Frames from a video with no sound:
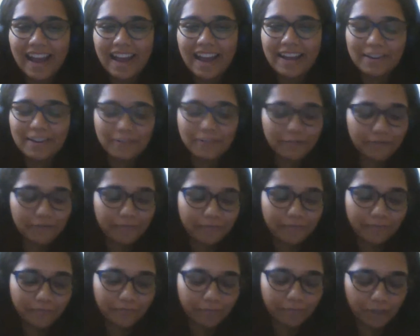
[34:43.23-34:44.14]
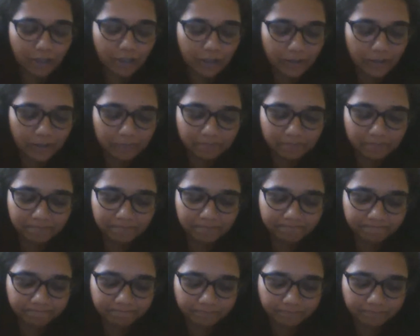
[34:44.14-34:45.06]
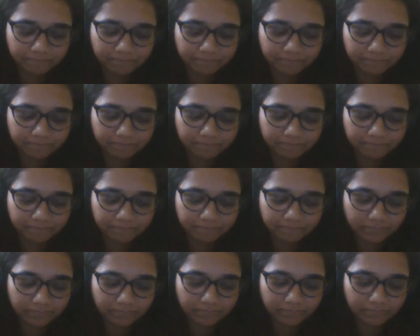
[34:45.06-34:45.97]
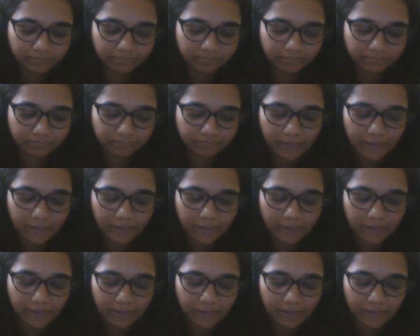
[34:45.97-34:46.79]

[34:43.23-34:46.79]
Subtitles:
I've um I've been